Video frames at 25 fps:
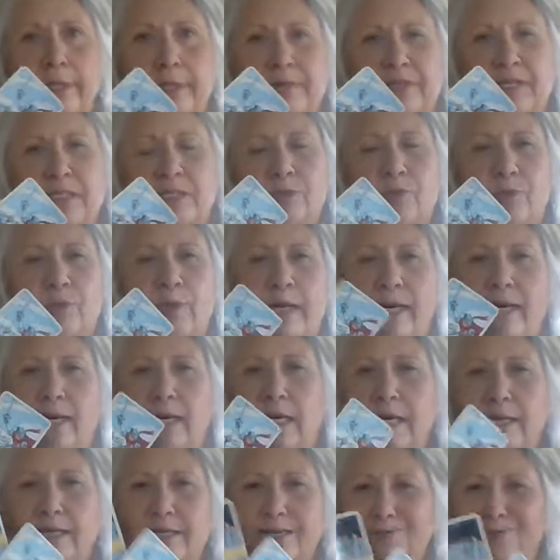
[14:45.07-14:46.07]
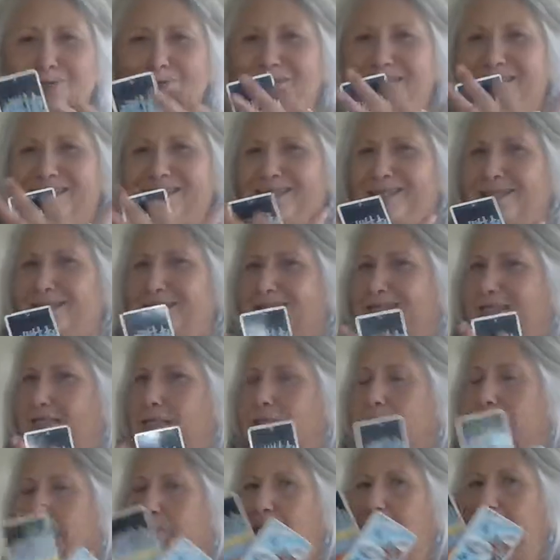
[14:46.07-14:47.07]
That's why I don't see this
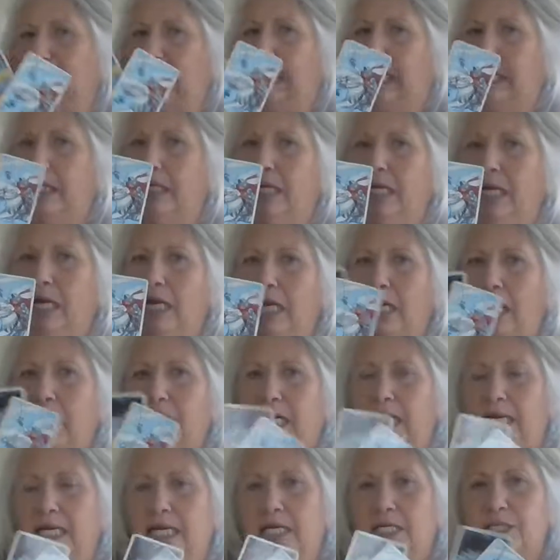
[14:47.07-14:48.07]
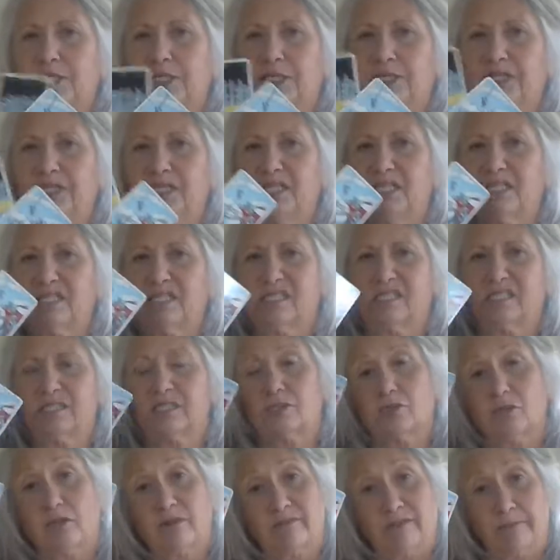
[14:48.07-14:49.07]
as a bad. I actually think this is
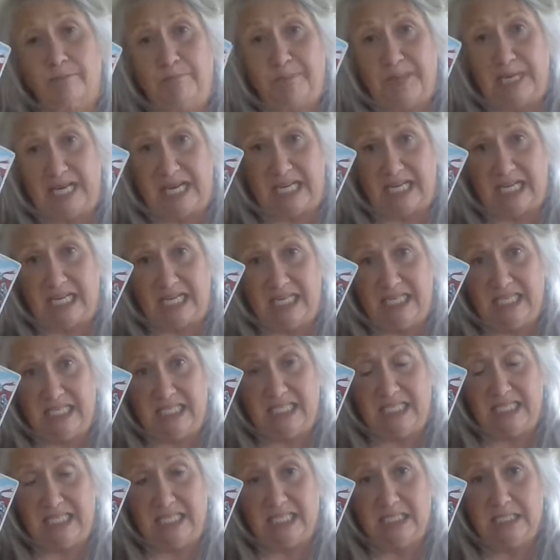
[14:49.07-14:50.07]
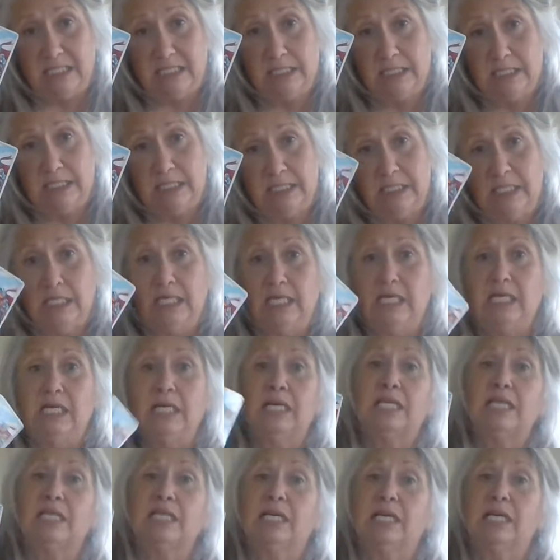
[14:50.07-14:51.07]
sort of a bad idea
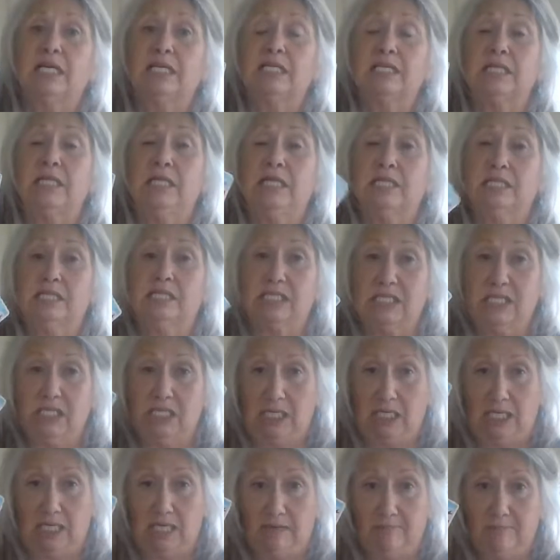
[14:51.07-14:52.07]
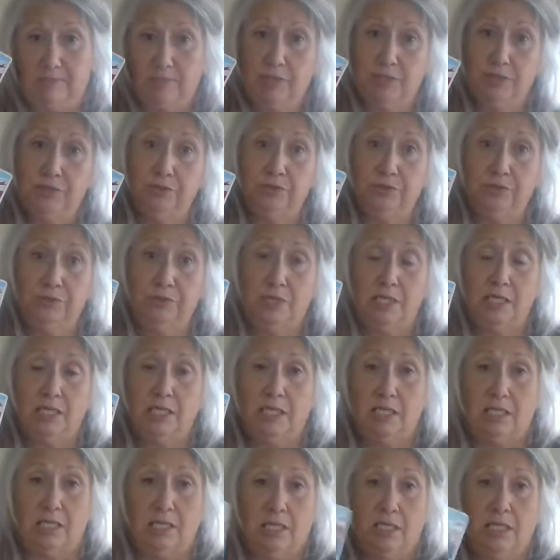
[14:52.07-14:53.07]
that is going to come to
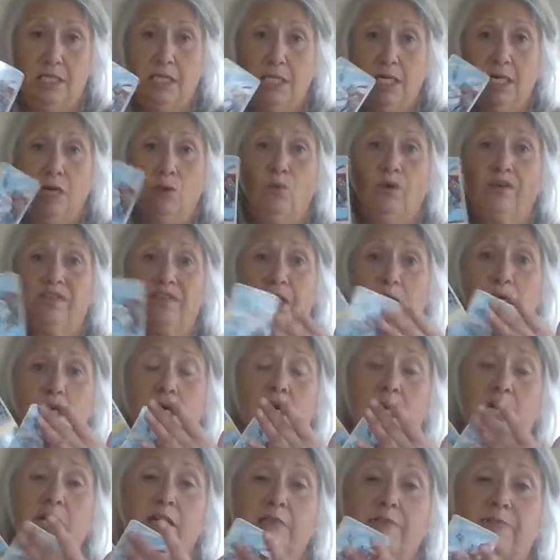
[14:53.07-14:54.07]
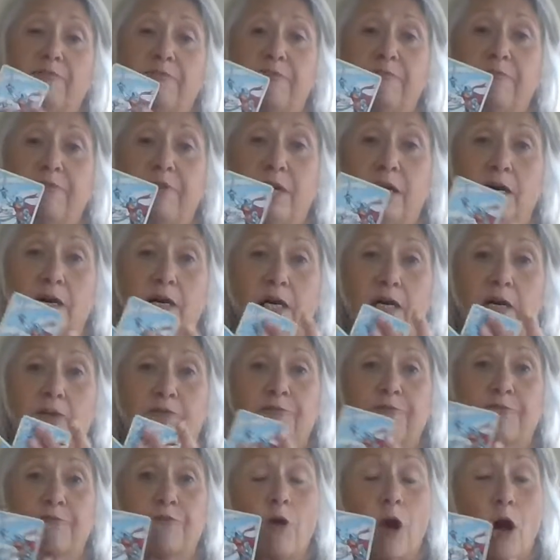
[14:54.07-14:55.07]
with a lot of
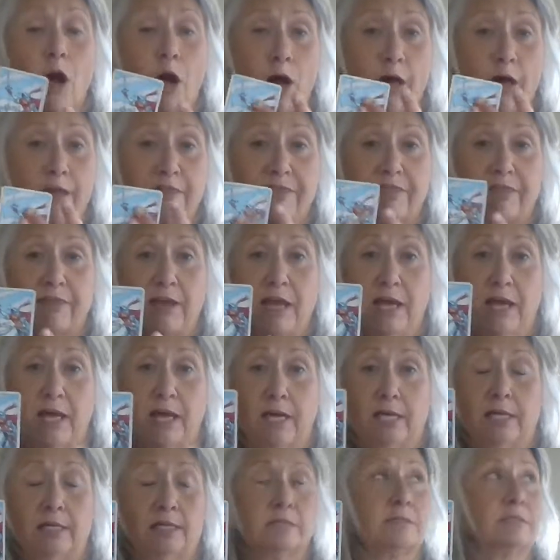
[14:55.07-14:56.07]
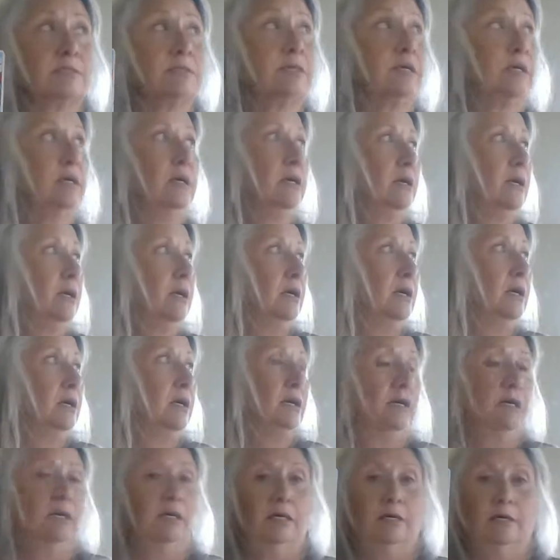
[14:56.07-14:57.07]
froth and
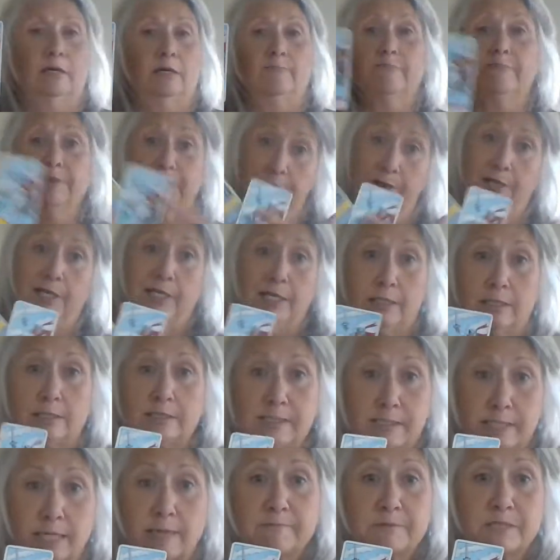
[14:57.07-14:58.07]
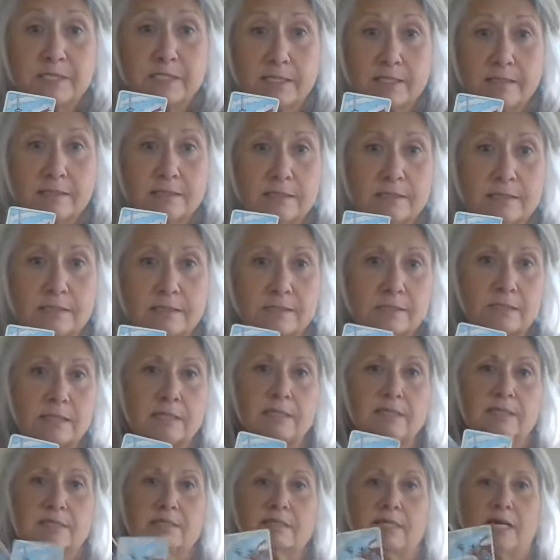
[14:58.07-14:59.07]
very little substance.
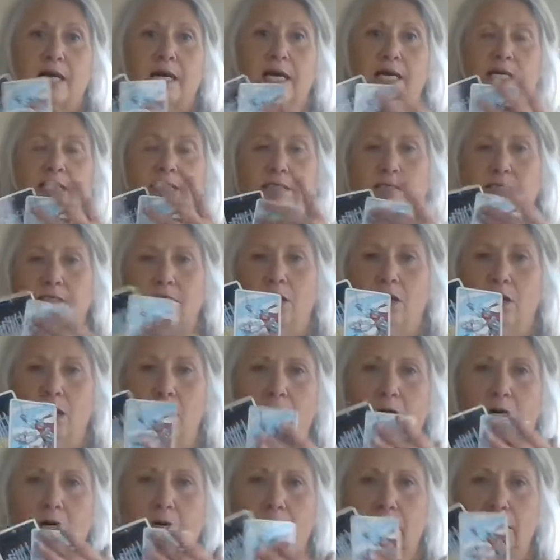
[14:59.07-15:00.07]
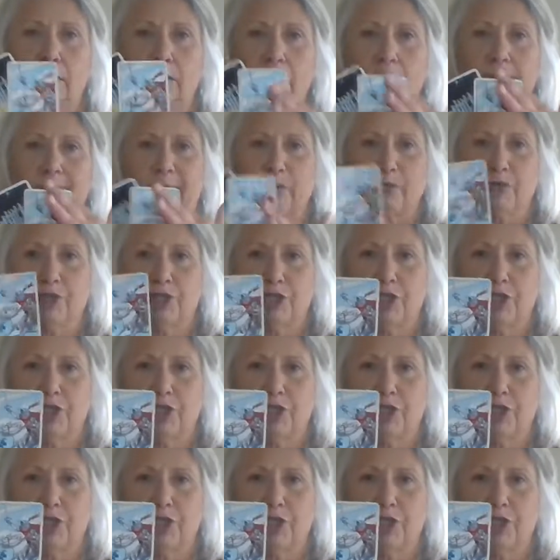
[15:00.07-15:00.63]
This guy is all about the